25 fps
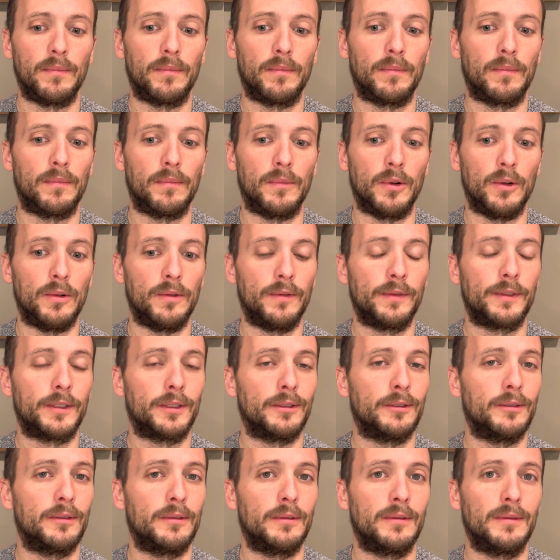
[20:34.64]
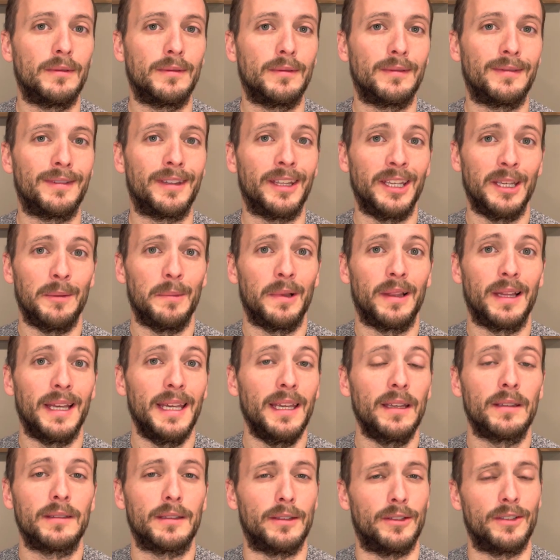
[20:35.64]
move to the
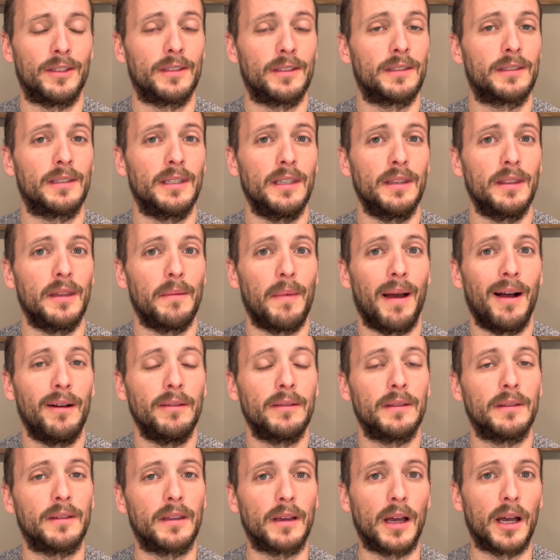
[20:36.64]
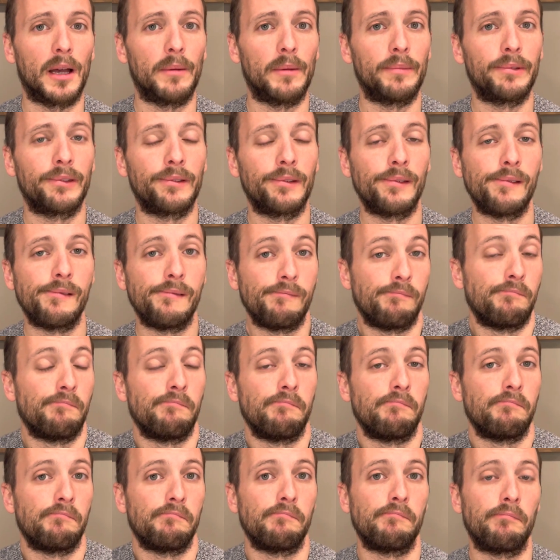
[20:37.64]
Himalayas and just sit in the mountaintops.
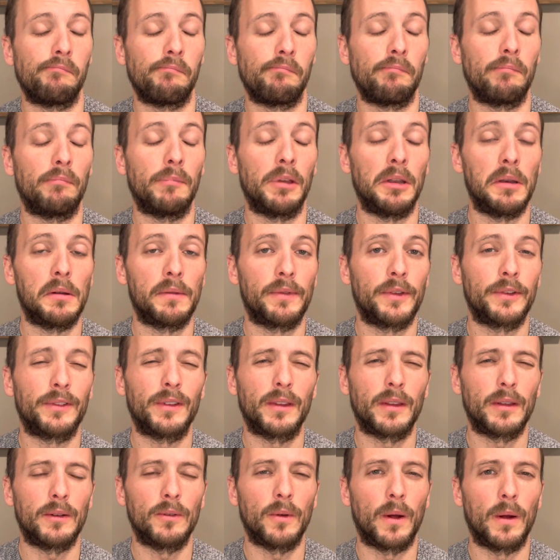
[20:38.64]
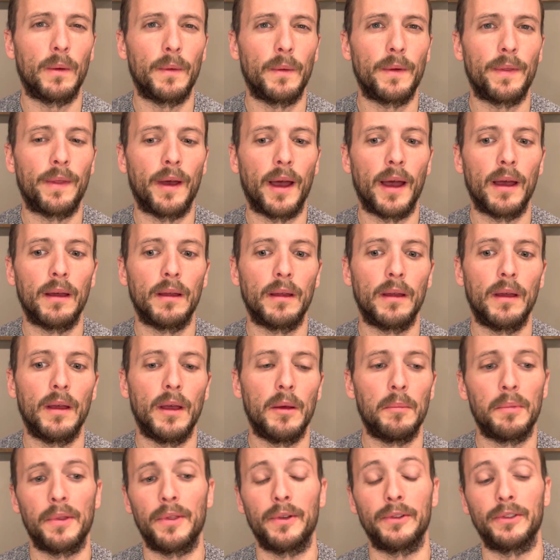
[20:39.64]
There's nothing wrong with that.
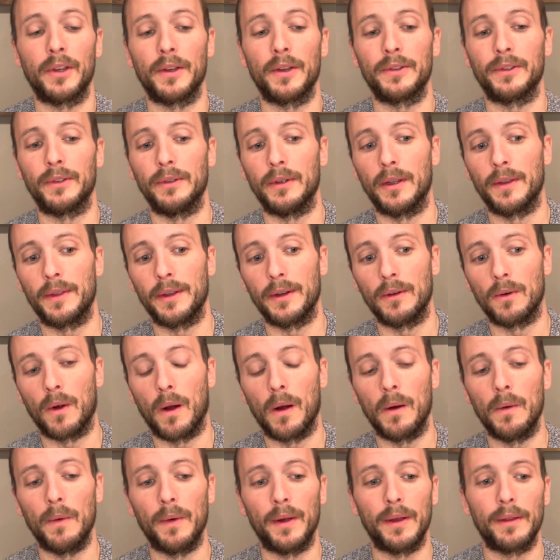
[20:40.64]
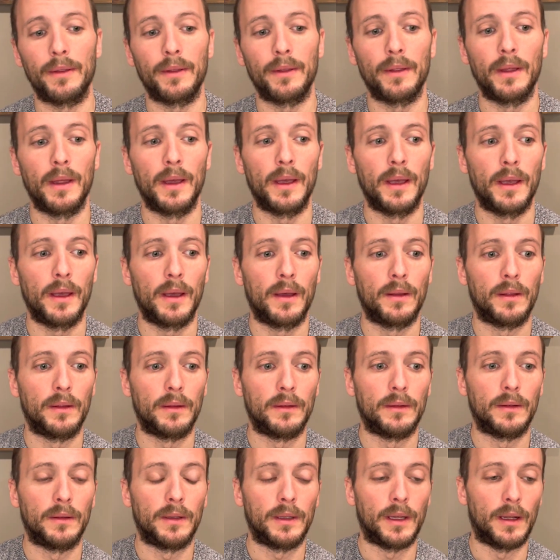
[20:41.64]
But there's also nothing wrong with
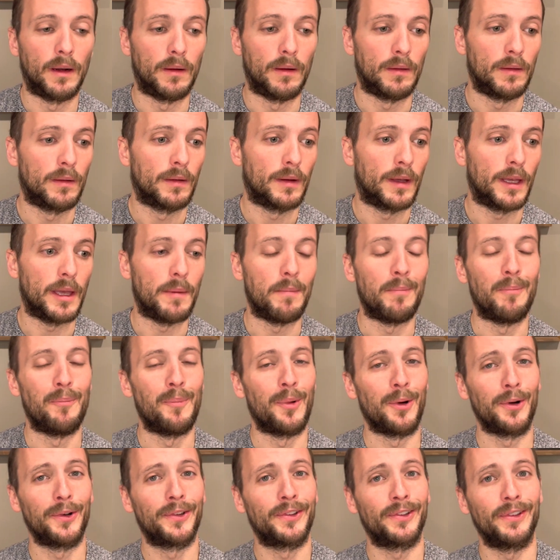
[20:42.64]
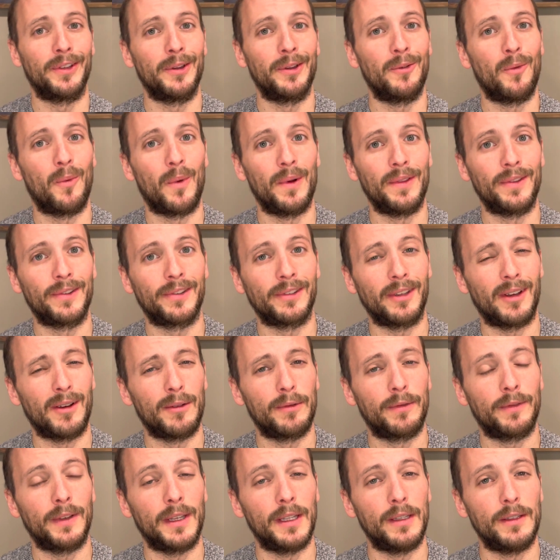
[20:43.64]
immersing oneself
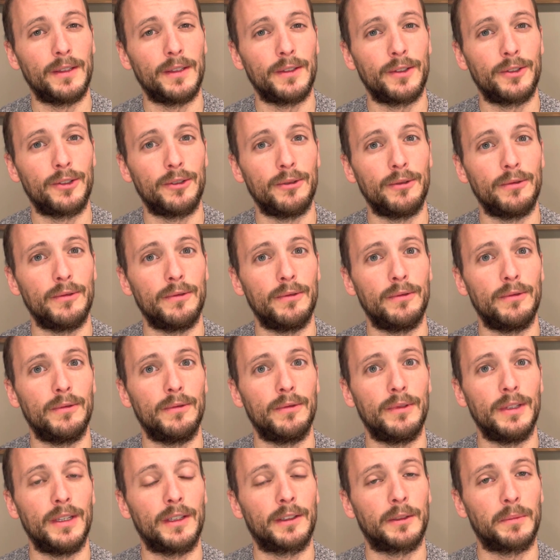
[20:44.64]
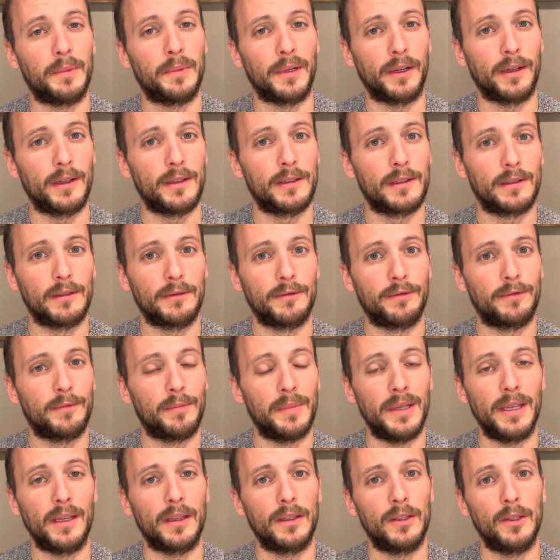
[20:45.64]
into the experience of
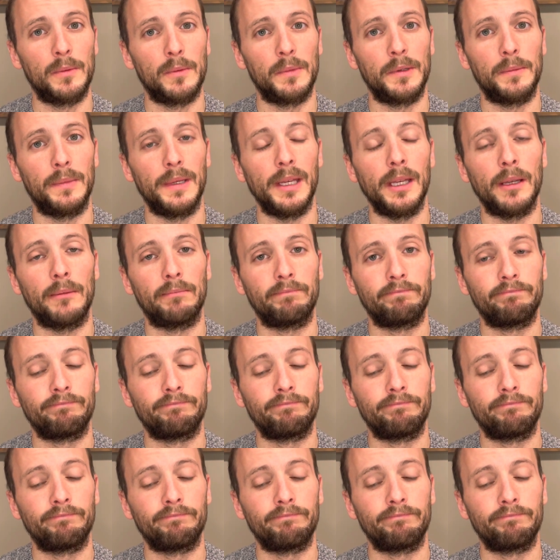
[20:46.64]
being a human being.